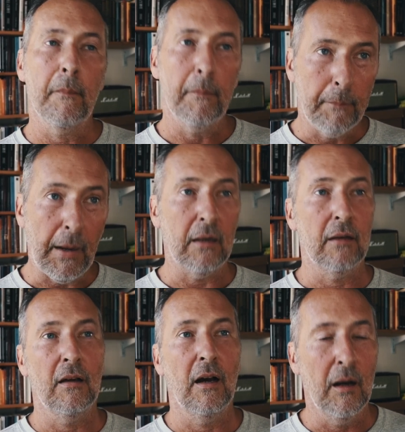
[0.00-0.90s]
But
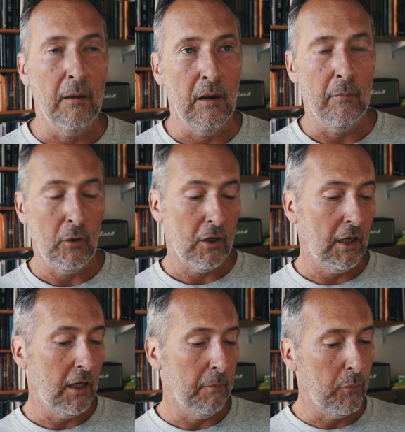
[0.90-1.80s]
uh, I'm not
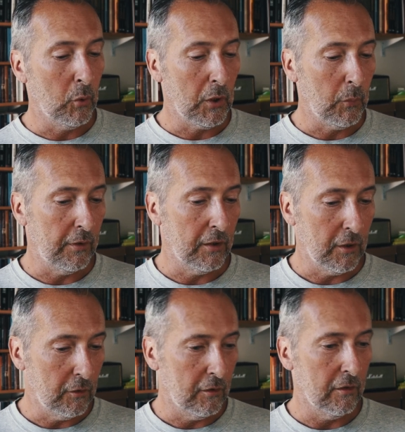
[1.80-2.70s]
going to bore you with you
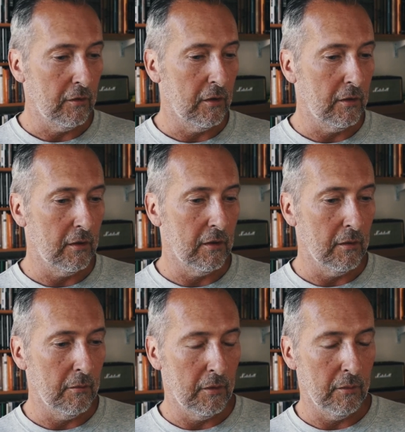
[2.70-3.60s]
know the
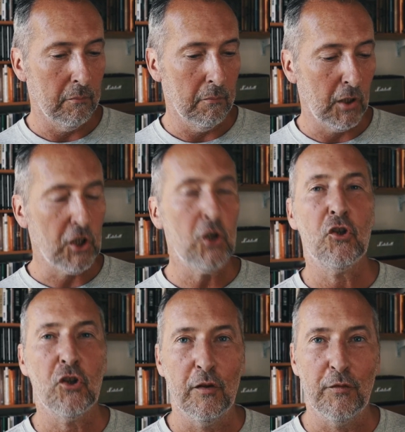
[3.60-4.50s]
the, the
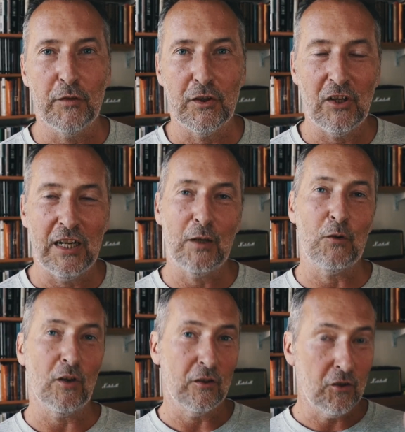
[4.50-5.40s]
minutiae of the Russian
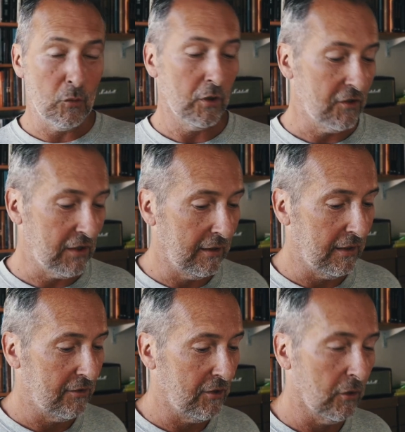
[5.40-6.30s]
language. I do want to say
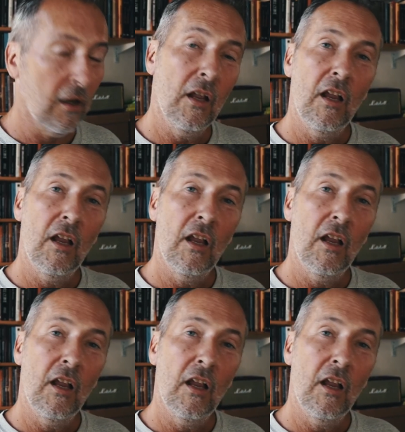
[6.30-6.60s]
this though.